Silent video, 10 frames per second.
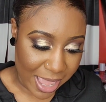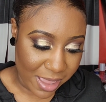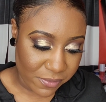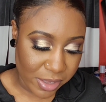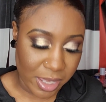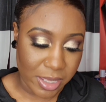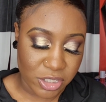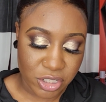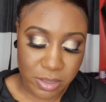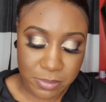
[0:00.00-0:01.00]
I have a
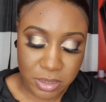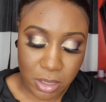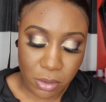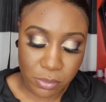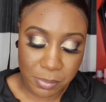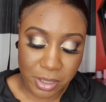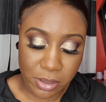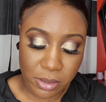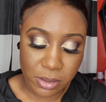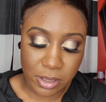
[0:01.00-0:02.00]
gemstone
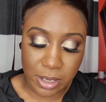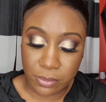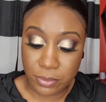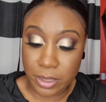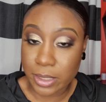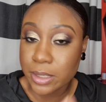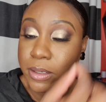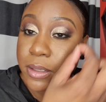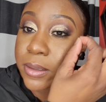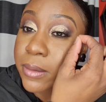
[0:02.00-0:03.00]
picker. I don't feel like
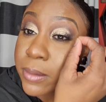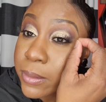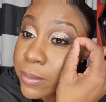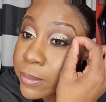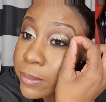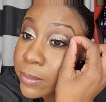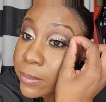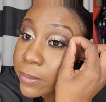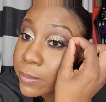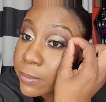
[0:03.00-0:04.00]
getting it,
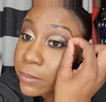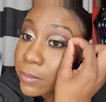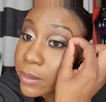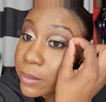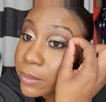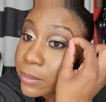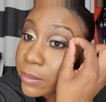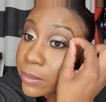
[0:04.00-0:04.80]
but